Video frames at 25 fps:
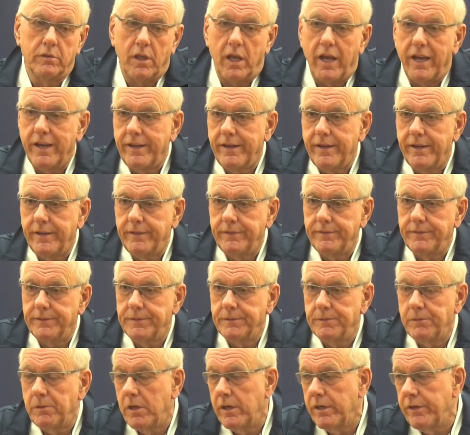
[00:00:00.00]
like it, and
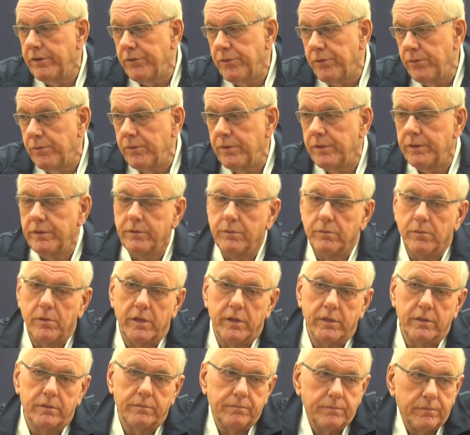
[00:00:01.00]
you want to do it. You
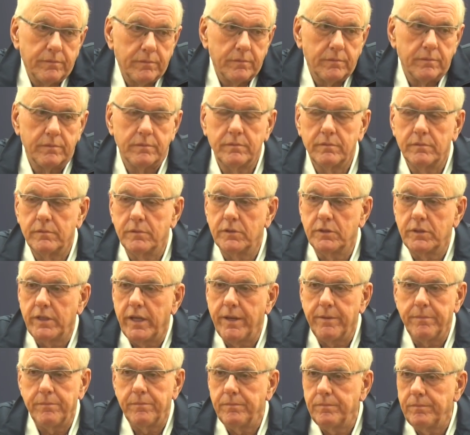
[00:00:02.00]
want to,
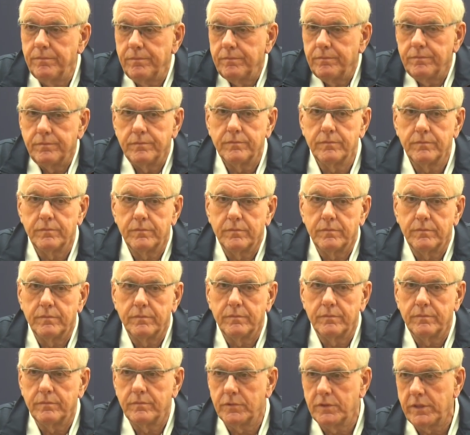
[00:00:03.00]

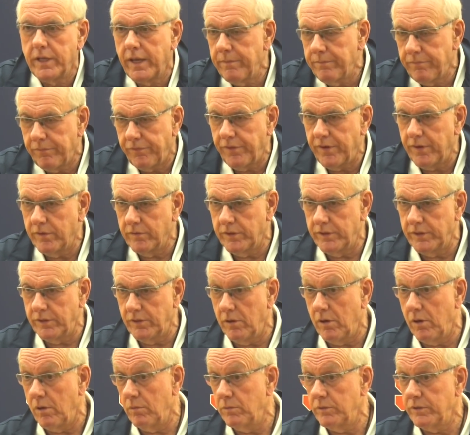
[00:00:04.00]
same feeling
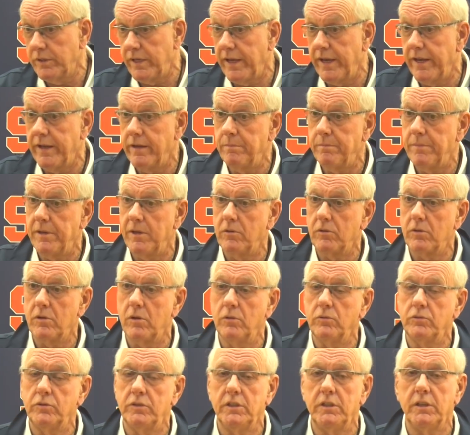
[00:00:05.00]
you always had about
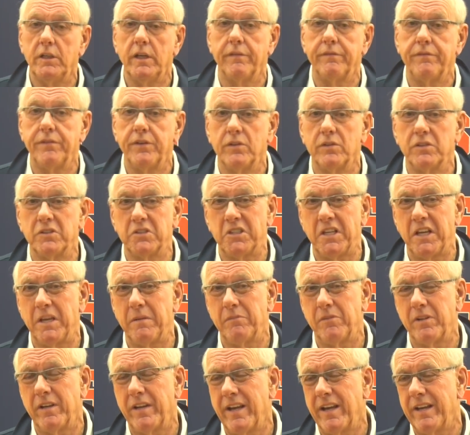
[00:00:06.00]
coaching. I feel the
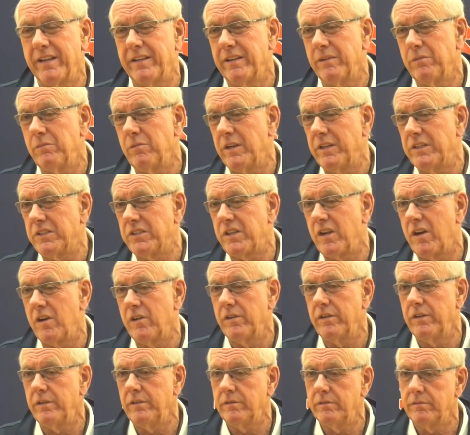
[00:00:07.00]
same today I did when I
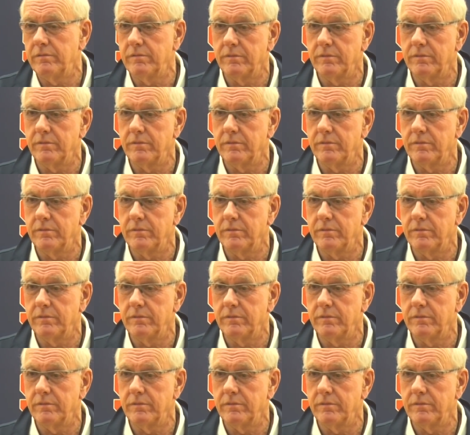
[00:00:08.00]
started.